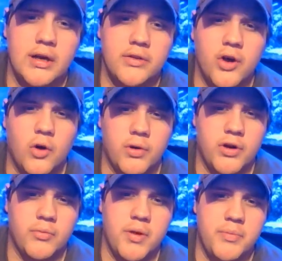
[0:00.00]
to help
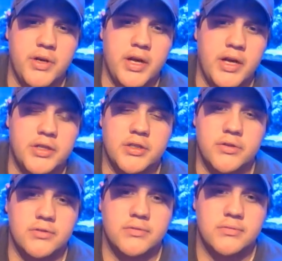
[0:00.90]
raise my pH, because
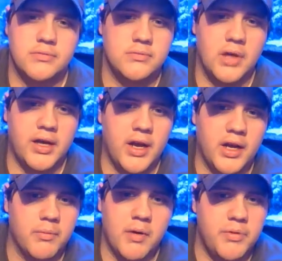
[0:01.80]
I can't
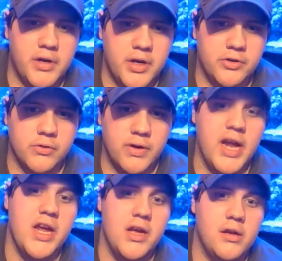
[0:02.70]
get my pH over
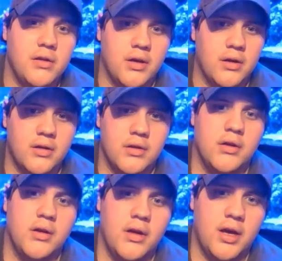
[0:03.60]
8
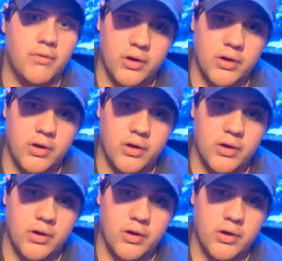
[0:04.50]
ever.